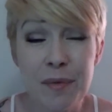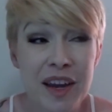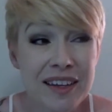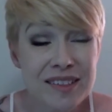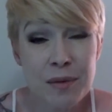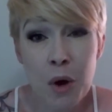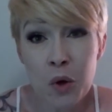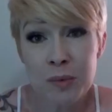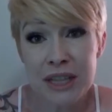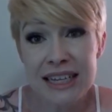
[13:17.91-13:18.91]
Now because I'm
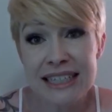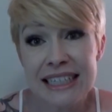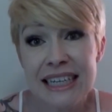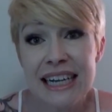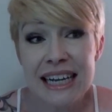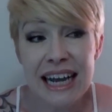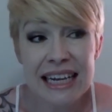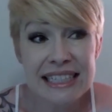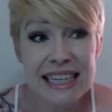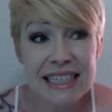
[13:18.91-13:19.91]
home a lot,
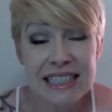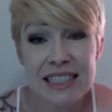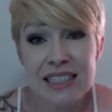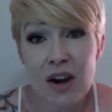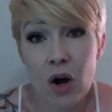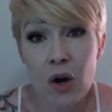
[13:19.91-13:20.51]
context isn't